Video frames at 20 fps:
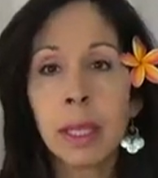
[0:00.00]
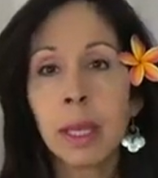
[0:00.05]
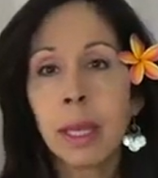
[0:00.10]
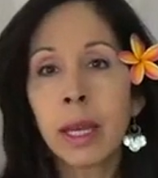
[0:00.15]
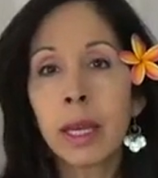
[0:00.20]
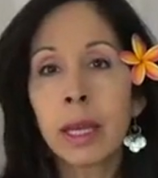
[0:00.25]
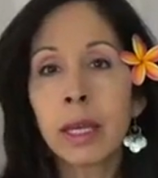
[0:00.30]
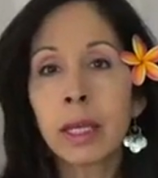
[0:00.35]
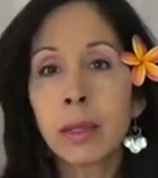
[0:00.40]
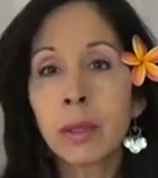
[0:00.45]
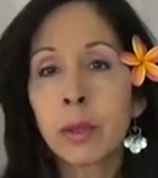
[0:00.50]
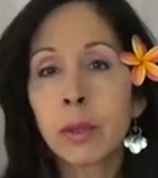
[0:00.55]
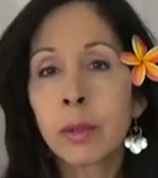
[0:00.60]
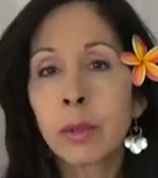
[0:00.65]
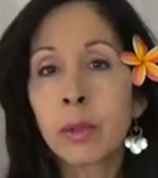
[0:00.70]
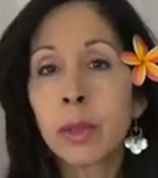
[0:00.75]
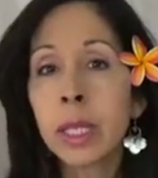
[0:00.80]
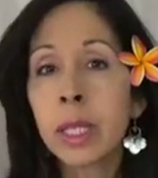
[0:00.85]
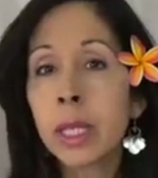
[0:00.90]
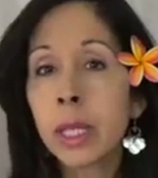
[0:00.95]
And
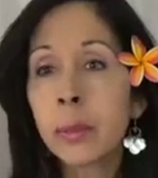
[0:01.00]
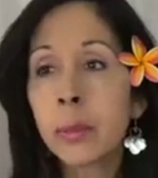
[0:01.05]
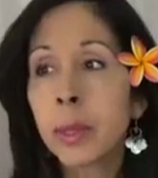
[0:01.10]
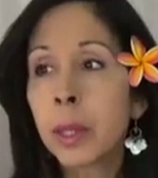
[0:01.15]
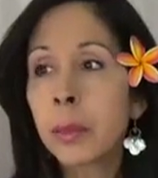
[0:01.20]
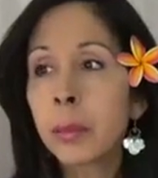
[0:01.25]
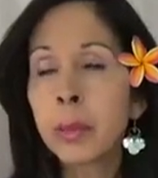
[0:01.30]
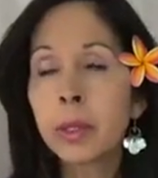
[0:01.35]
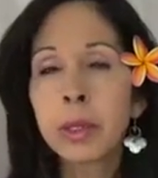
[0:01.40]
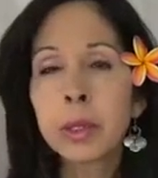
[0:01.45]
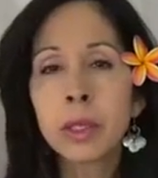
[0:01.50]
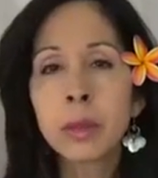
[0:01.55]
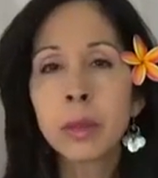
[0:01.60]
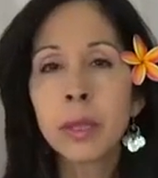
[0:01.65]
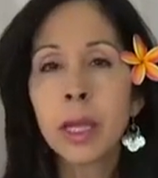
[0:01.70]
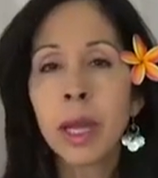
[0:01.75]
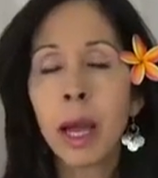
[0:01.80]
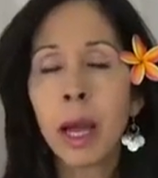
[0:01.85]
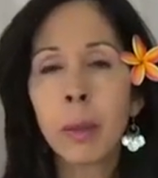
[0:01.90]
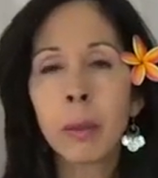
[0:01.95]
we need people to
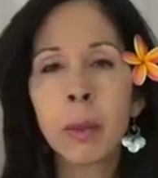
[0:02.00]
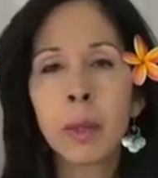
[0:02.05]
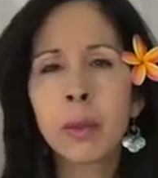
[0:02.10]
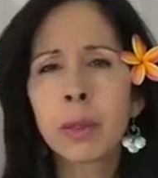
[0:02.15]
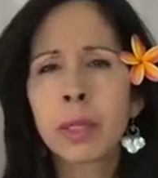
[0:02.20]
be happy